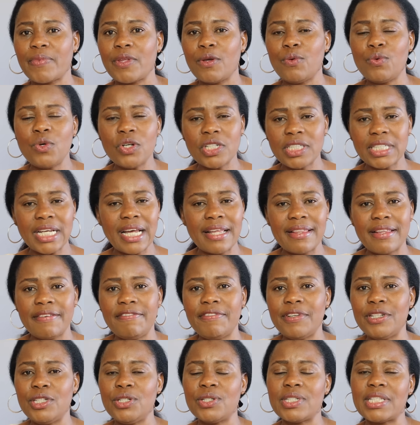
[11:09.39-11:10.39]
Watch other
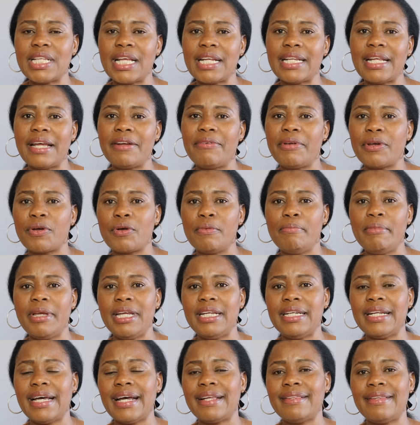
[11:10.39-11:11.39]
videos that I
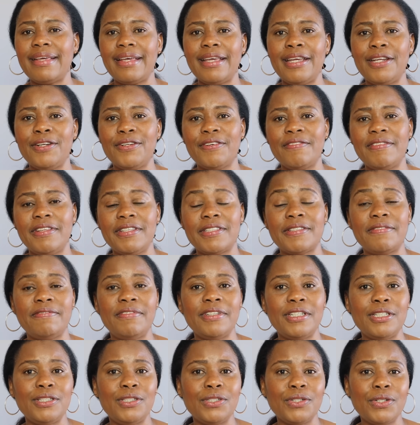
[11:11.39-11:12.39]
recommend at the end of this
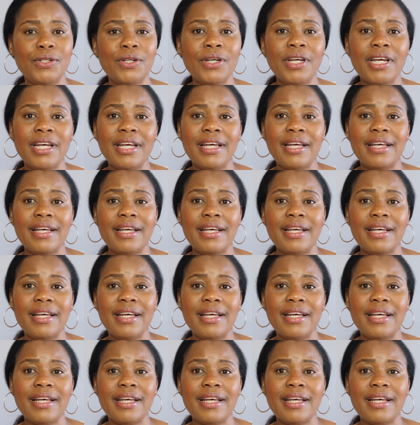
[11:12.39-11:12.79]
video.